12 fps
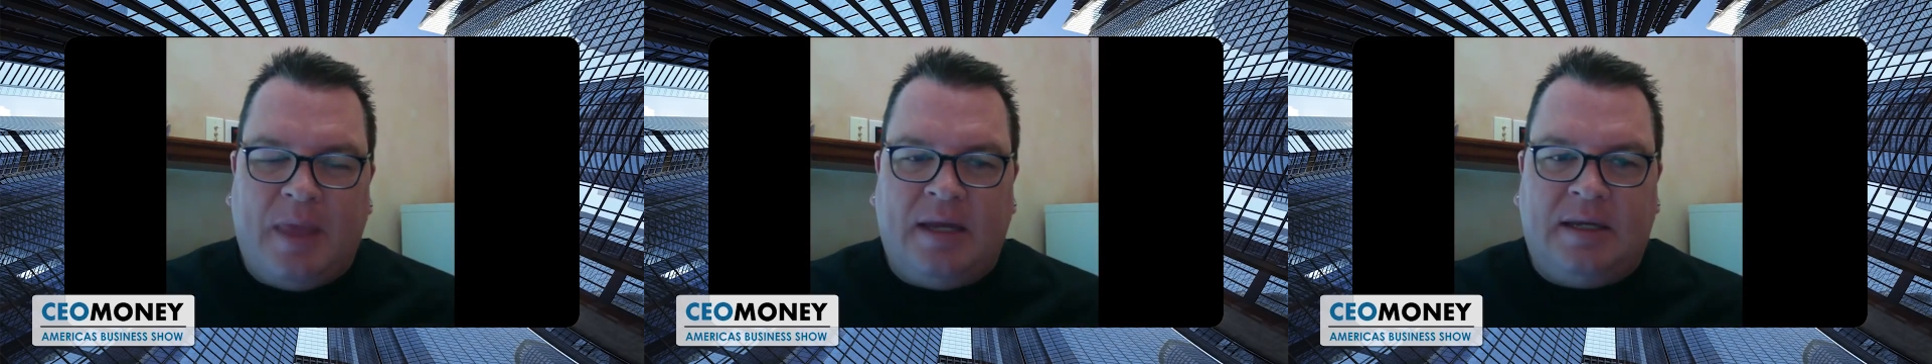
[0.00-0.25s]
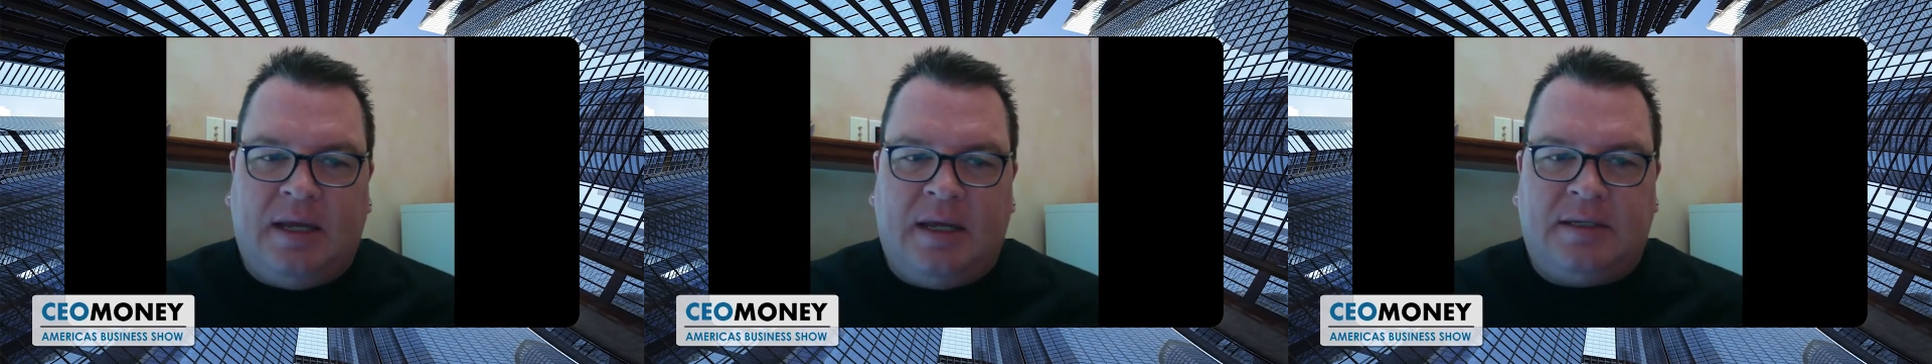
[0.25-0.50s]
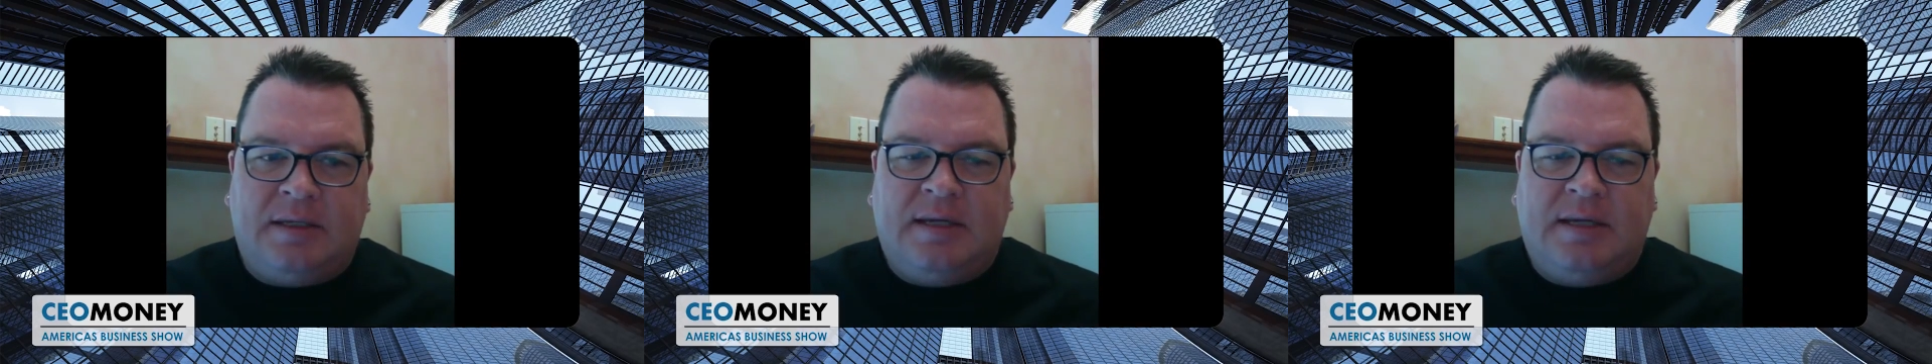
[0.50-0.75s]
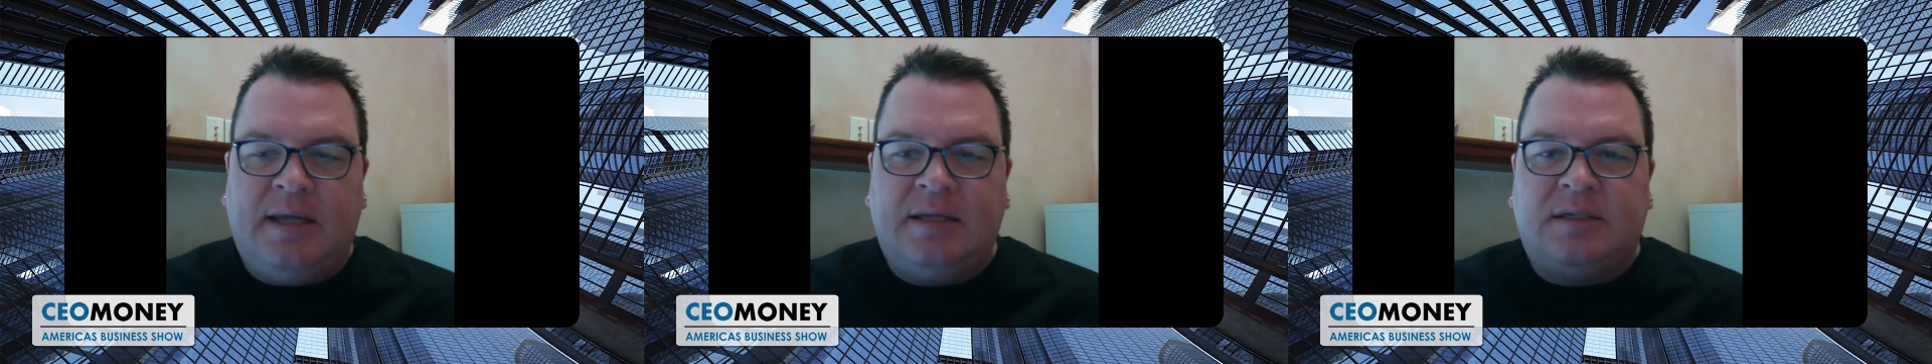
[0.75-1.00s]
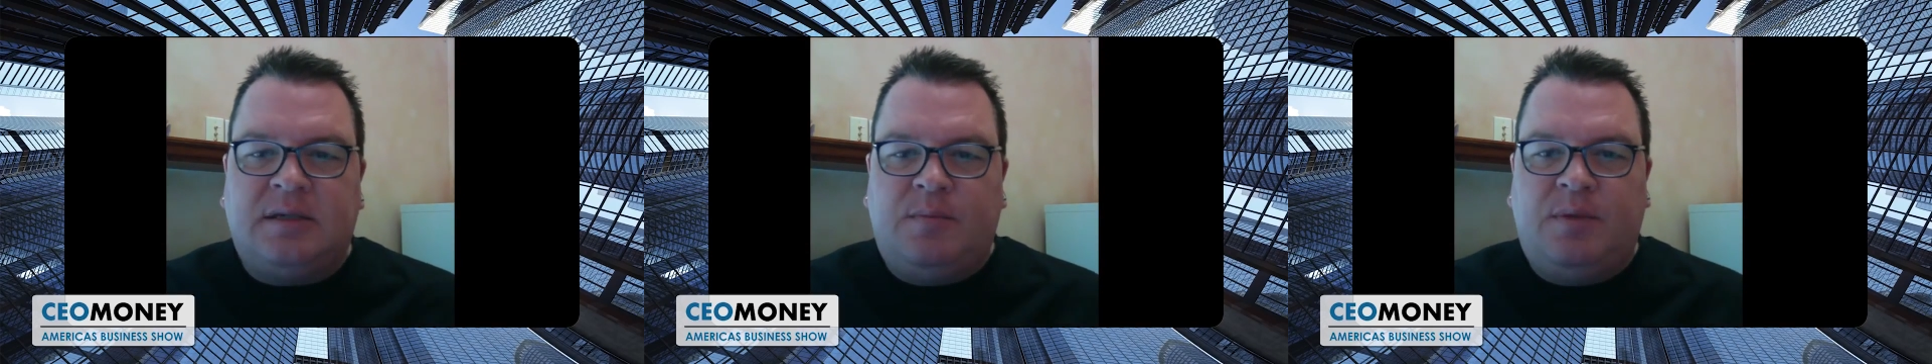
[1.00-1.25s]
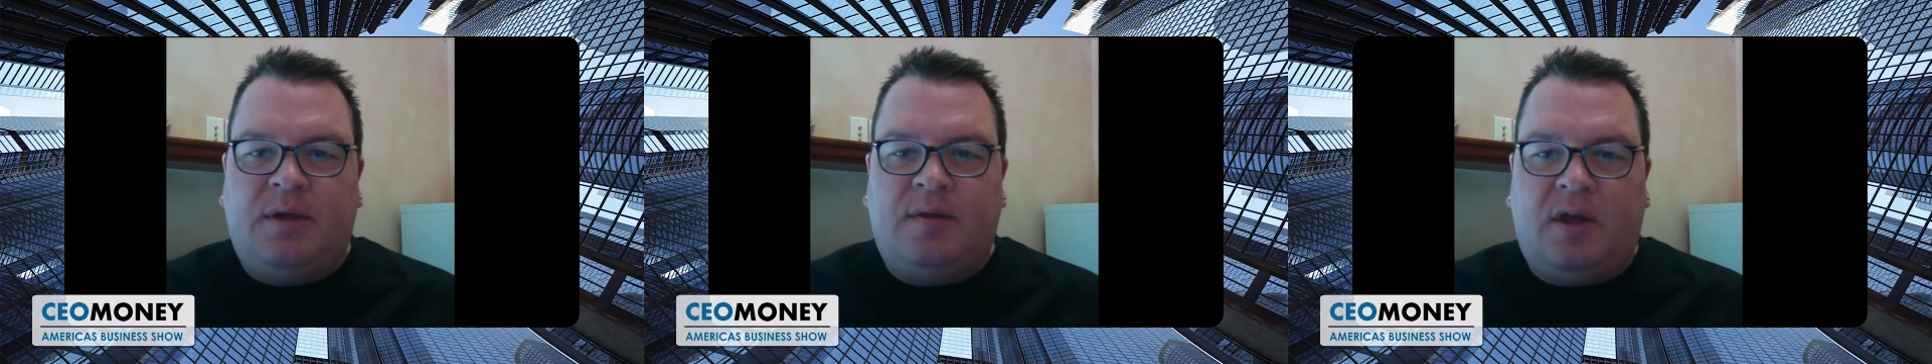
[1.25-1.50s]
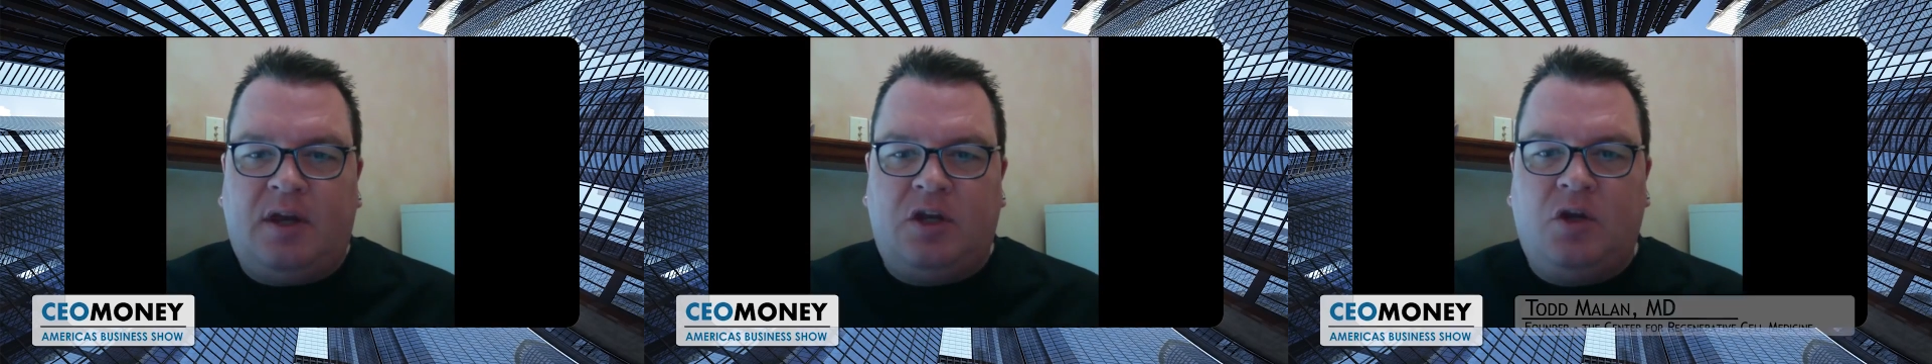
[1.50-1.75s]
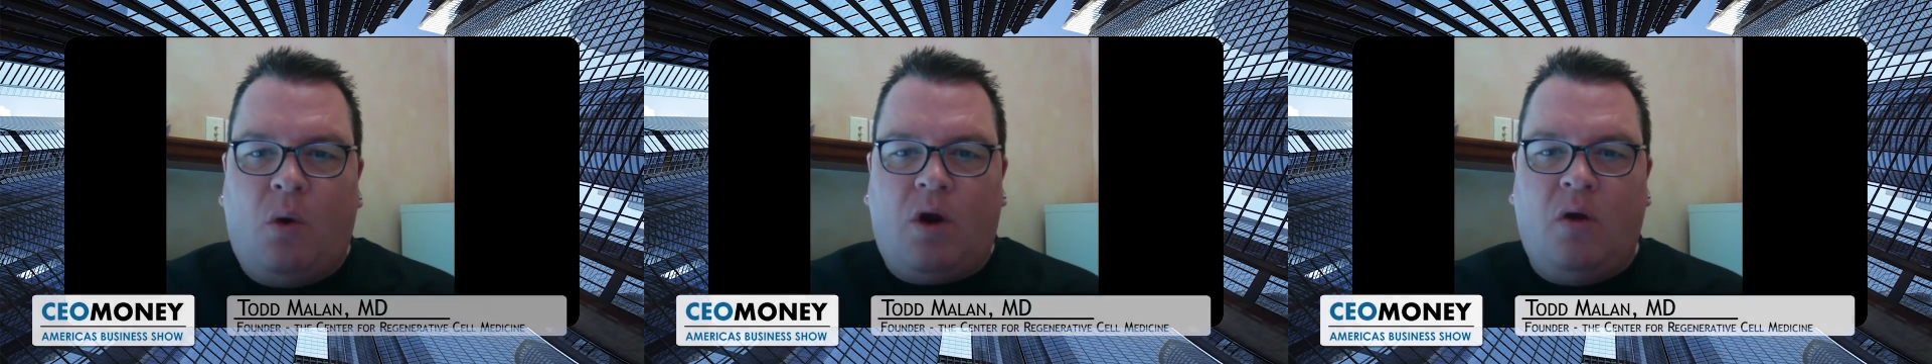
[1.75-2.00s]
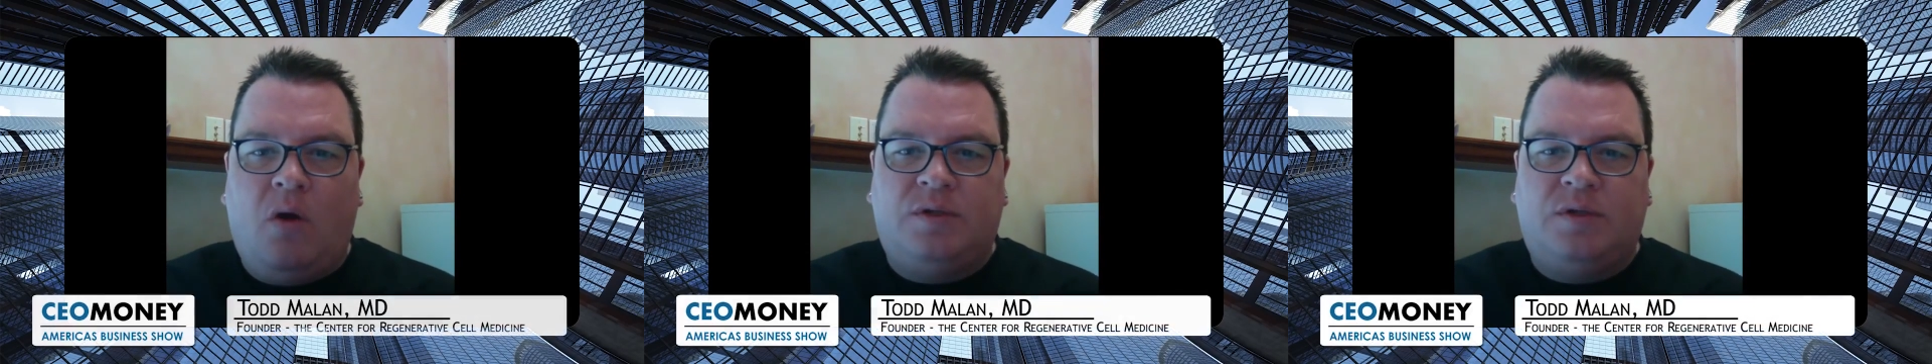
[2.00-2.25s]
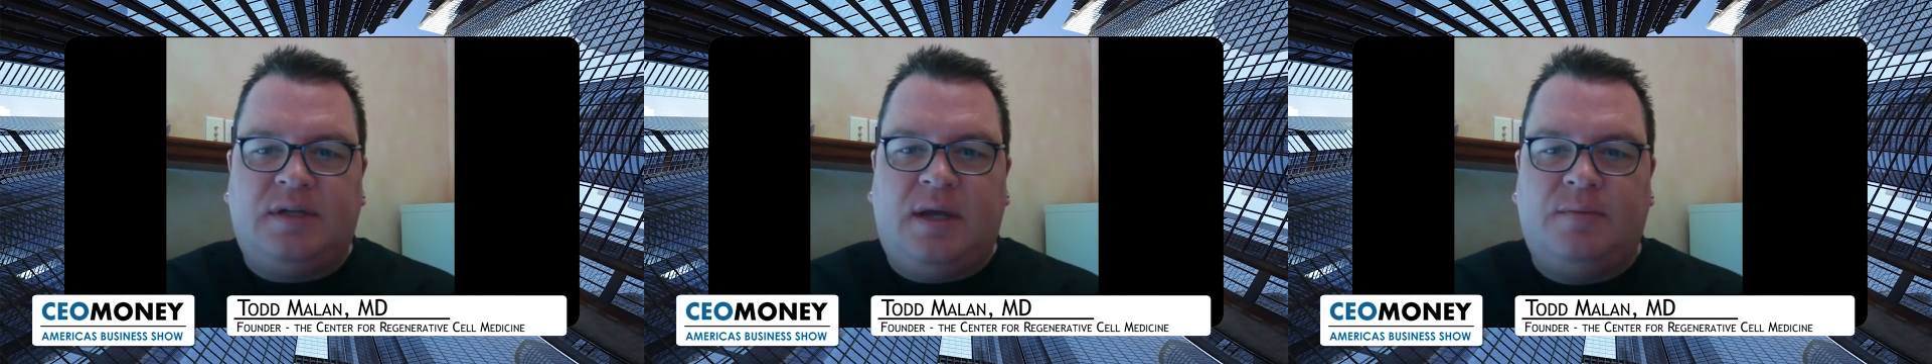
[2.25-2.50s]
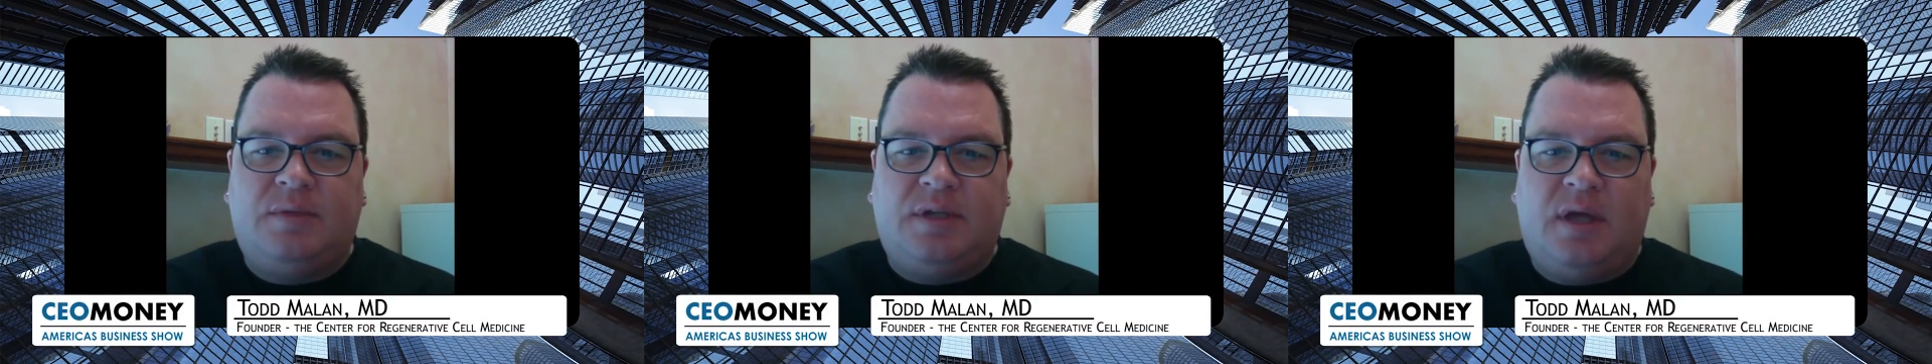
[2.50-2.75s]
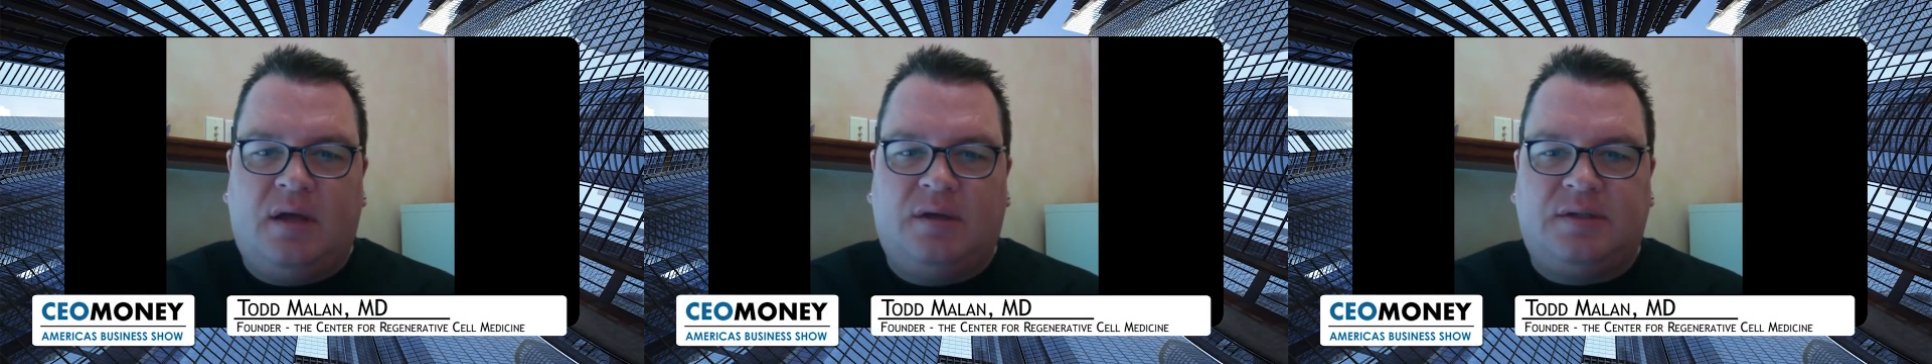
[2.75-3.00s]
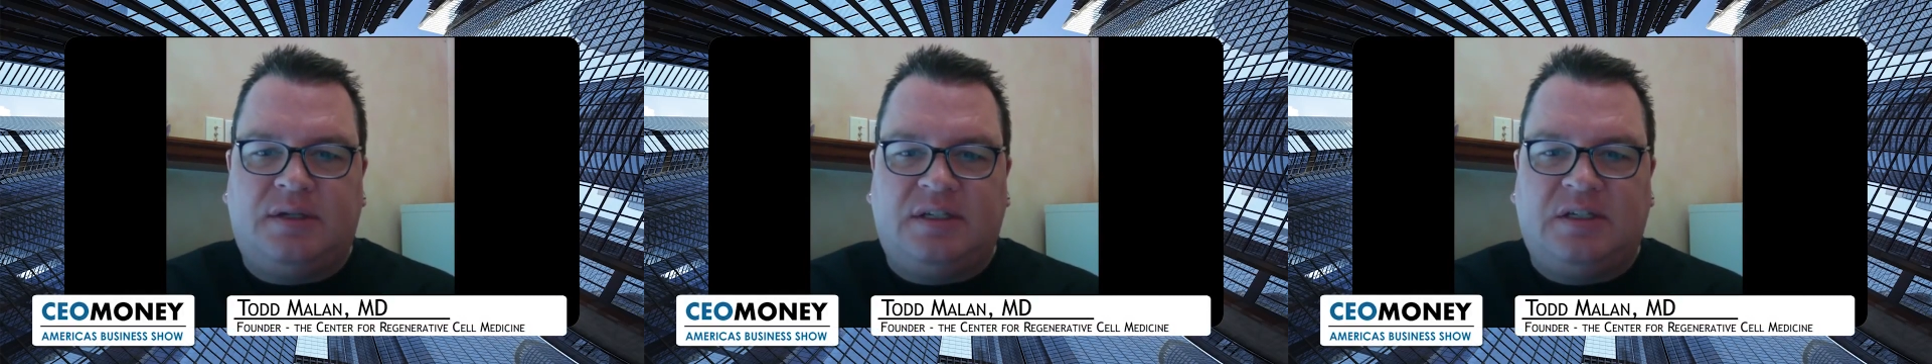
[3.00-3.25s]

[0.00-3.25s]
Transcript: it tends to be that your own stem cells